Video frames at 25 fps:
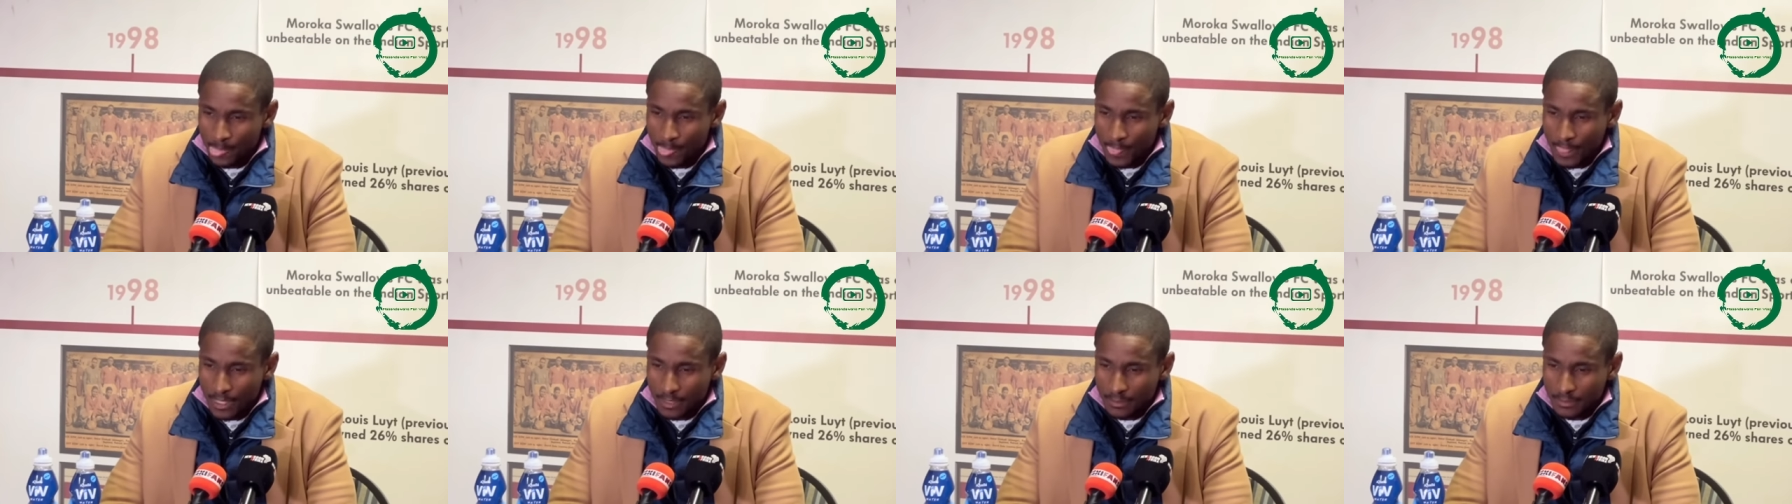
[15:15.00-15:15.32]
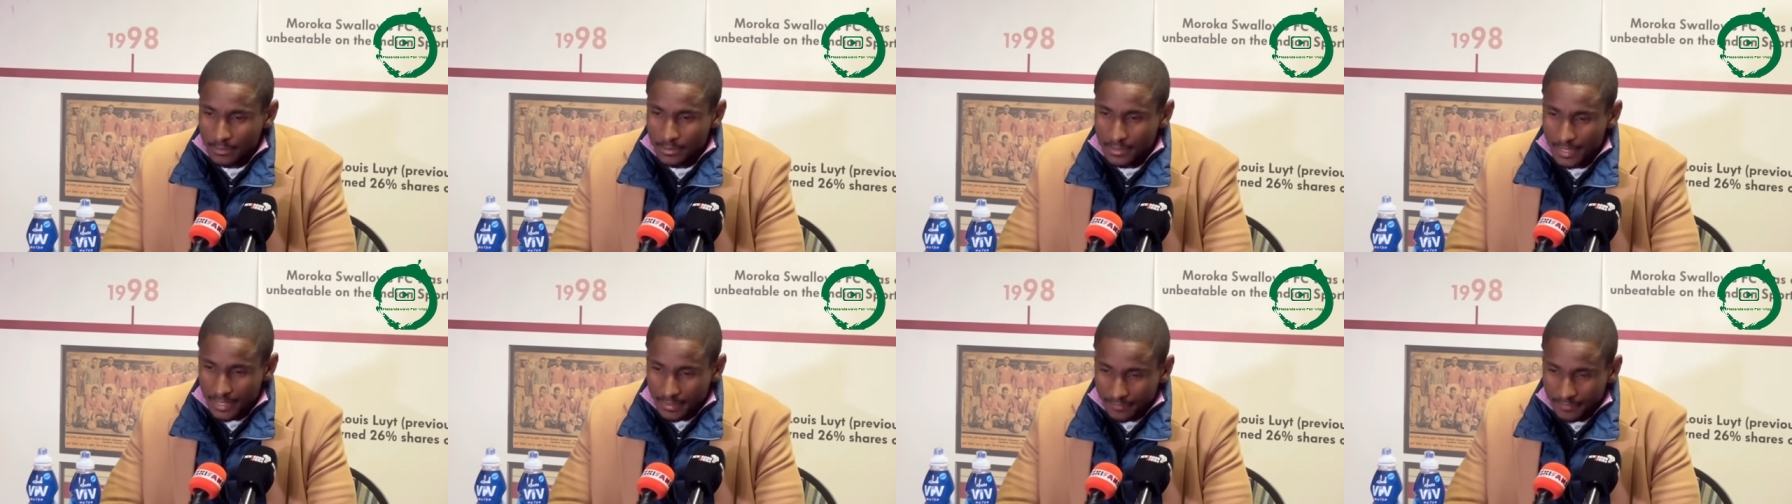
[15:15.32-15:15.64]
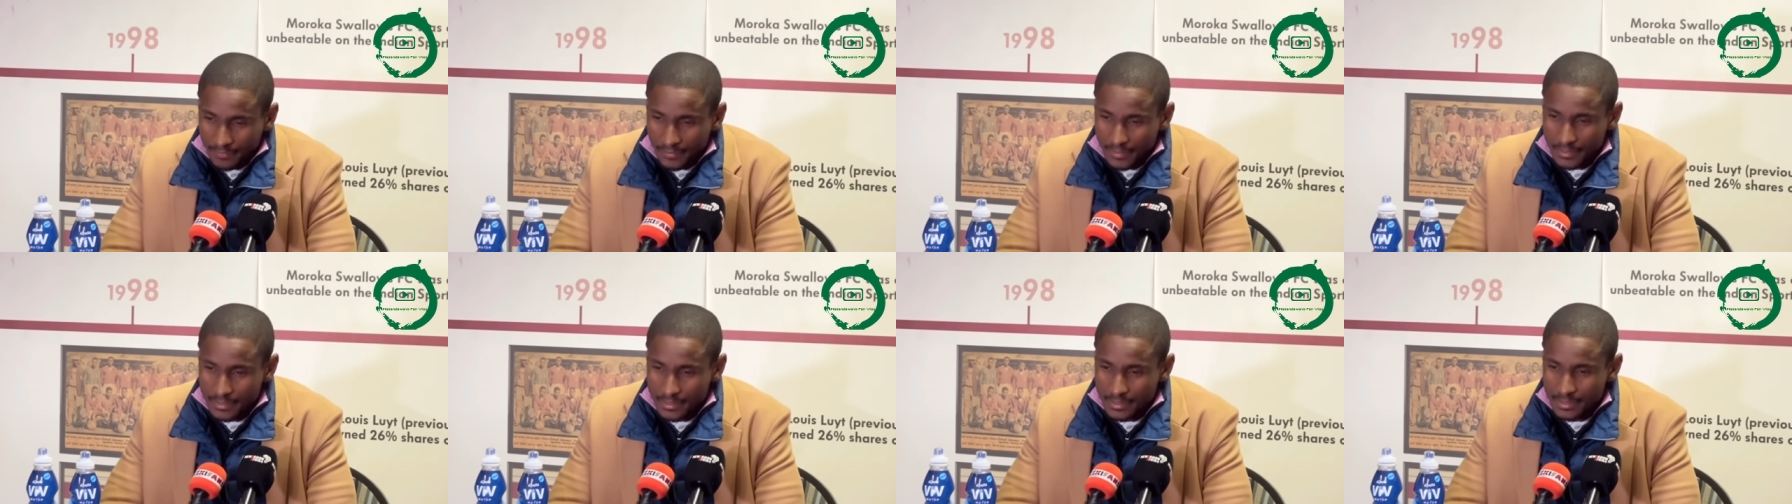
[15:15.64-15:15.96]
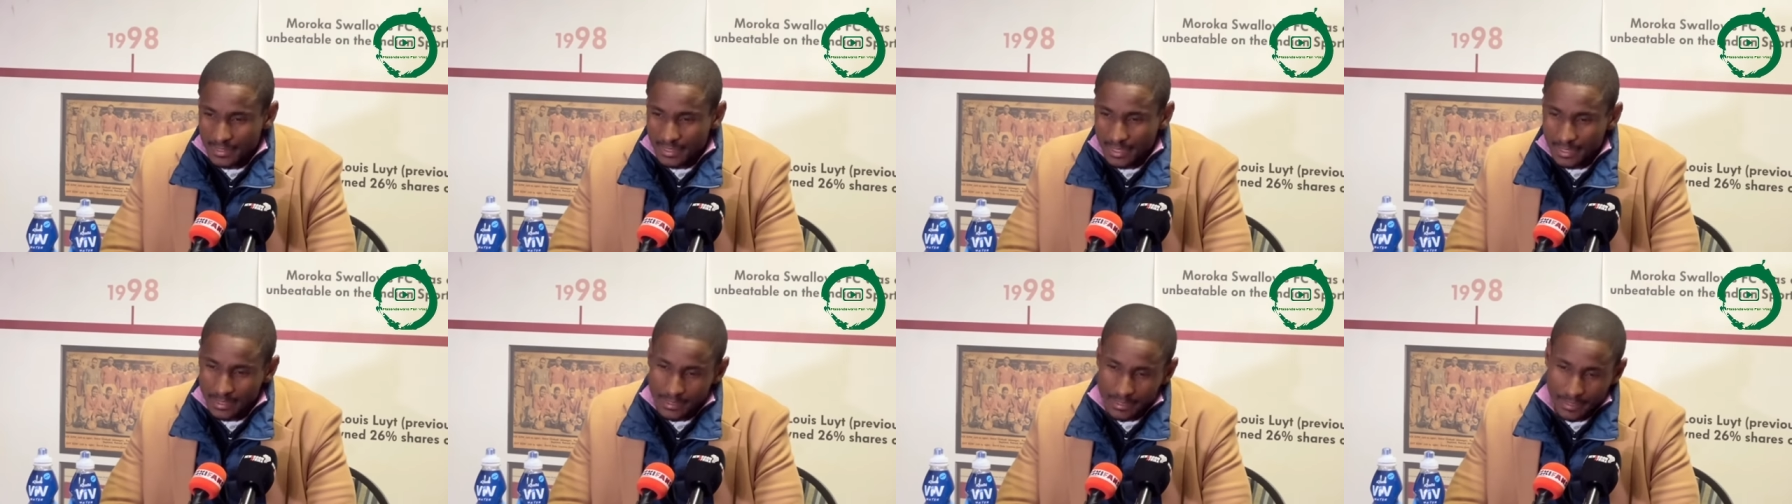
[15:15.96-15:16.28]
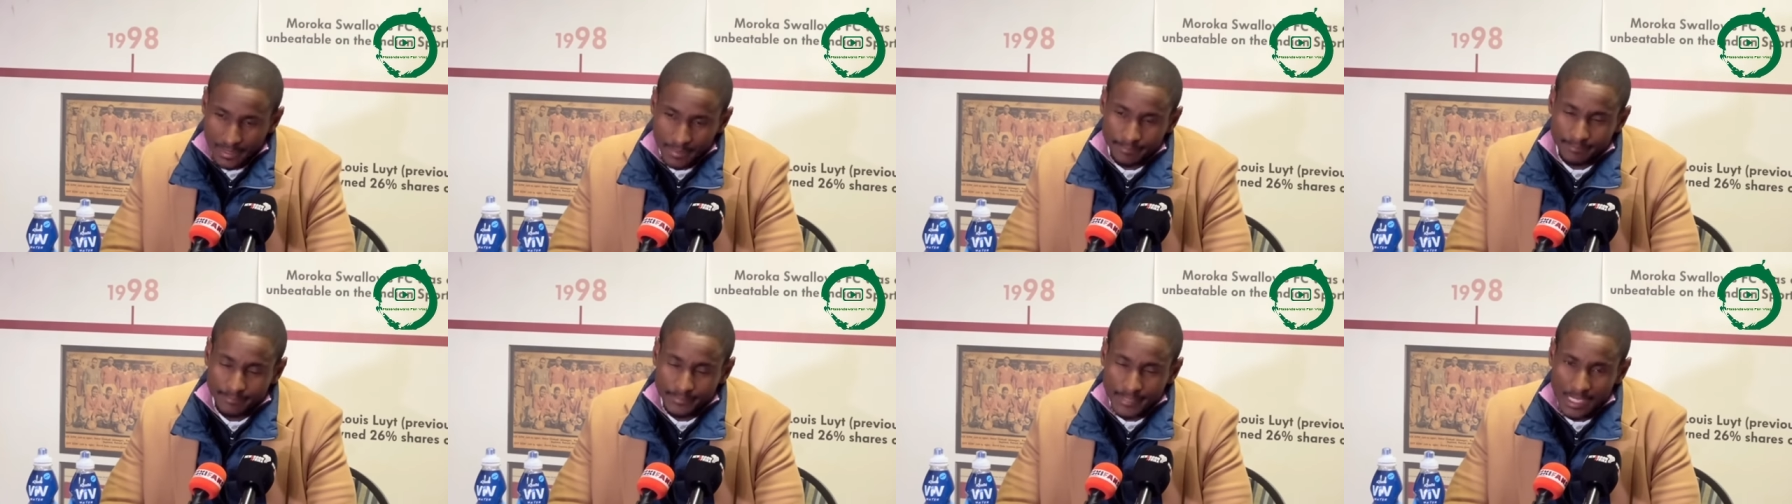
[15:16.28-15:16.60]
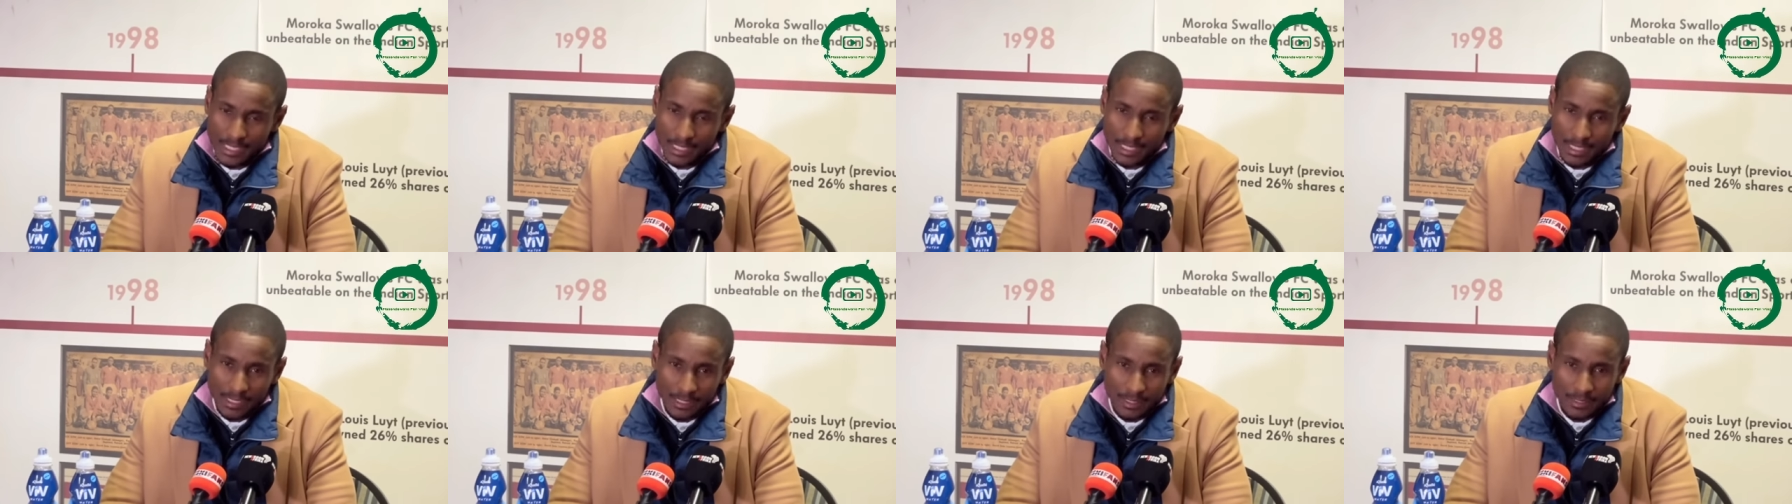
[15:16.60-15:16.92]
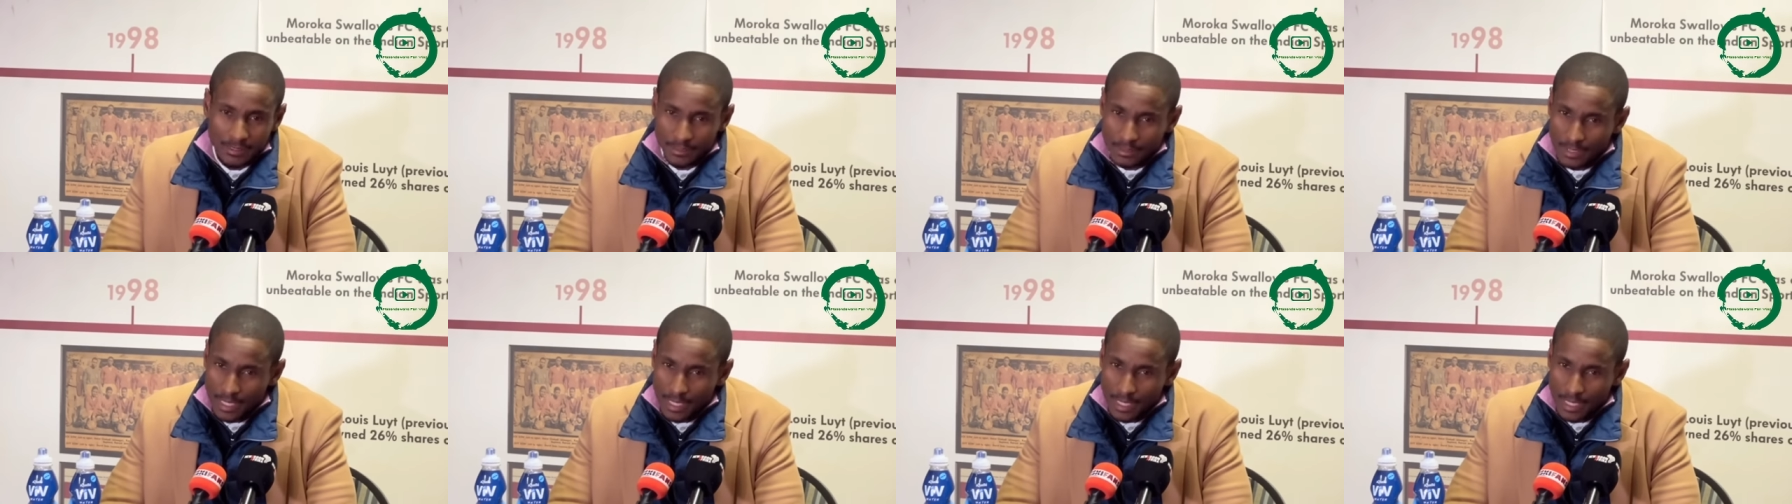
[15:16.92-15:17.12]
sad faces. I say, ah,